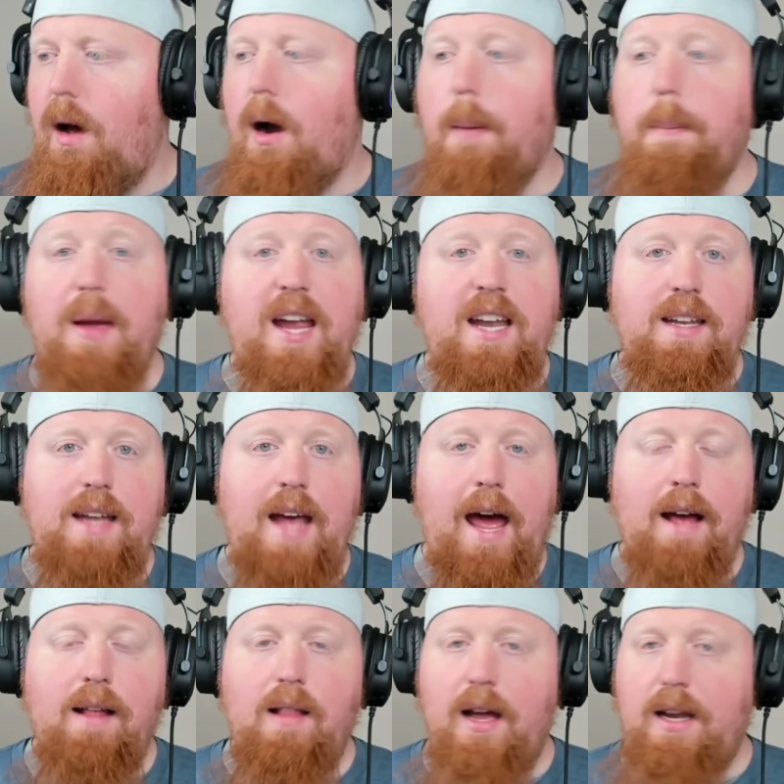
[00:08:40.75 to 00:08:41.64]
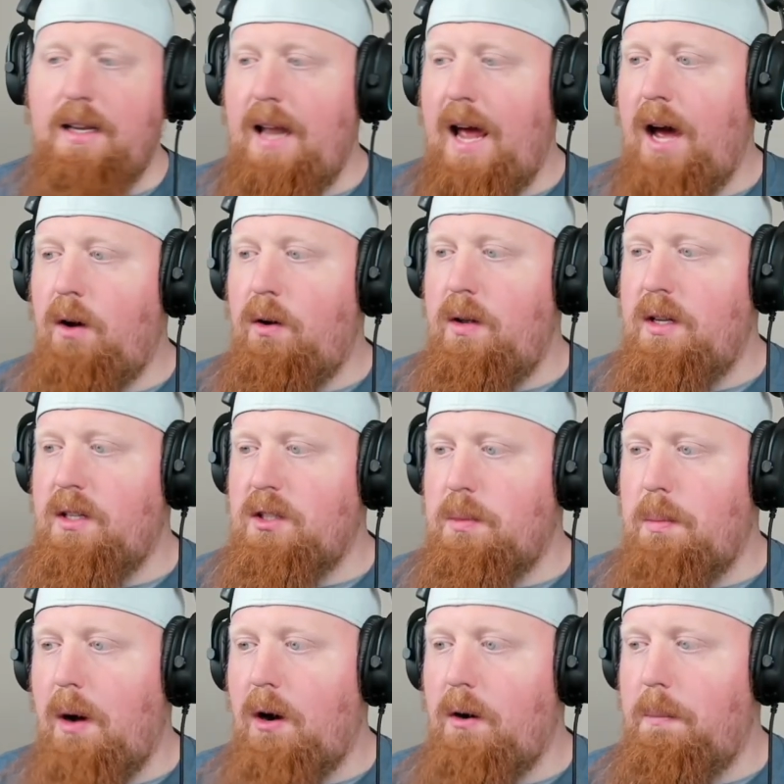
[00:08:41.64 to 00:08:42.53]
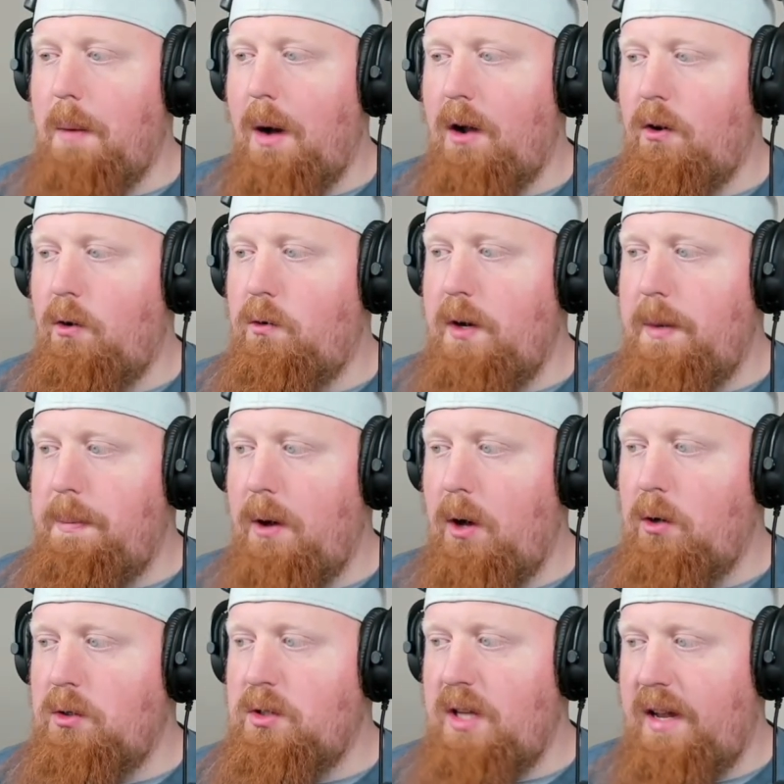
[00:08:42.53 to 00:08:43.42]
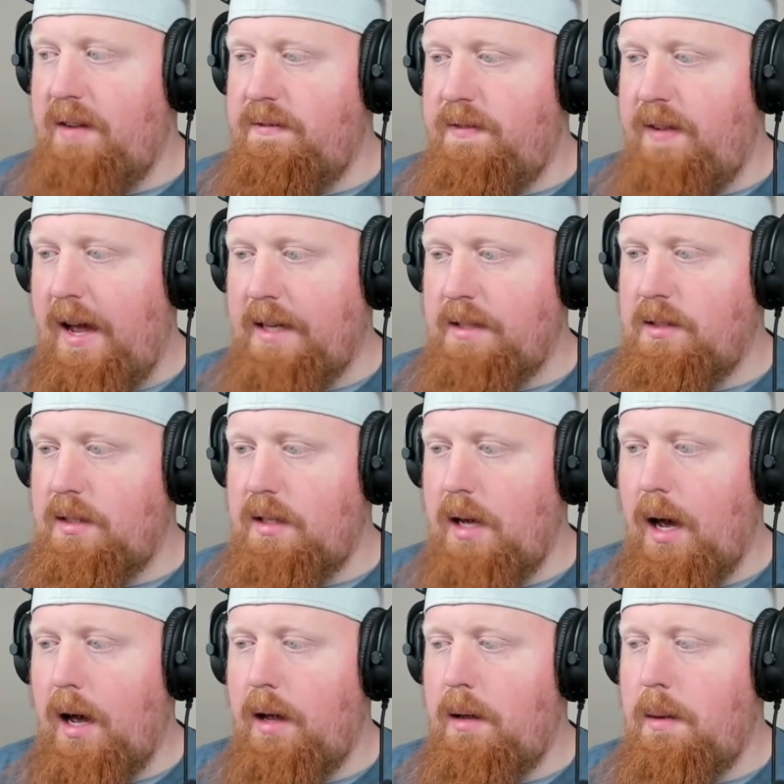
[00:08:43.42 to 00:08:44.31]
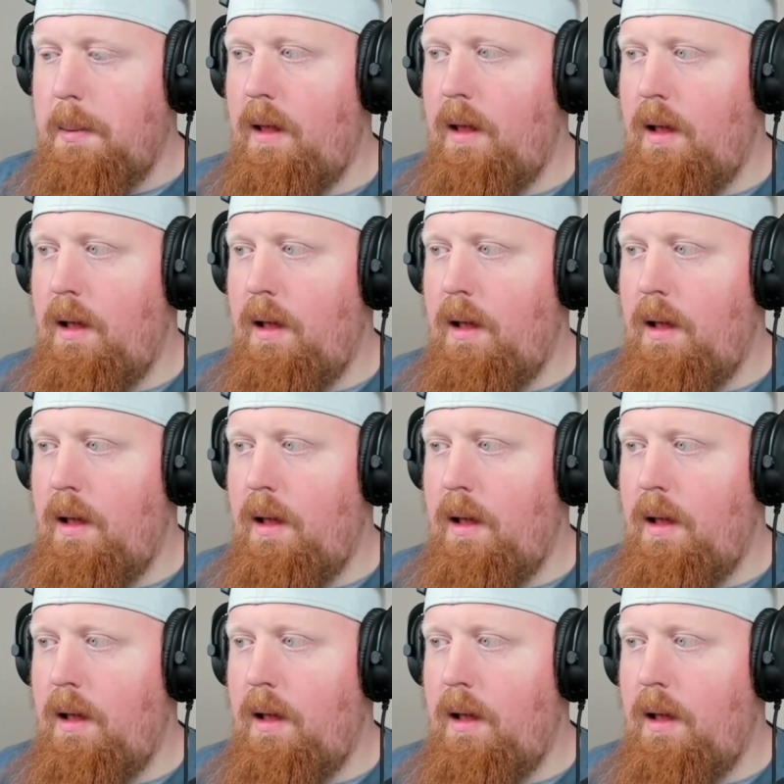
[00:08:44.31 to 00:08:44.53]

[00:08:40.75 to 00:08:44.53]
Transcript: Our main tagline now is smart mono repos and fast CI.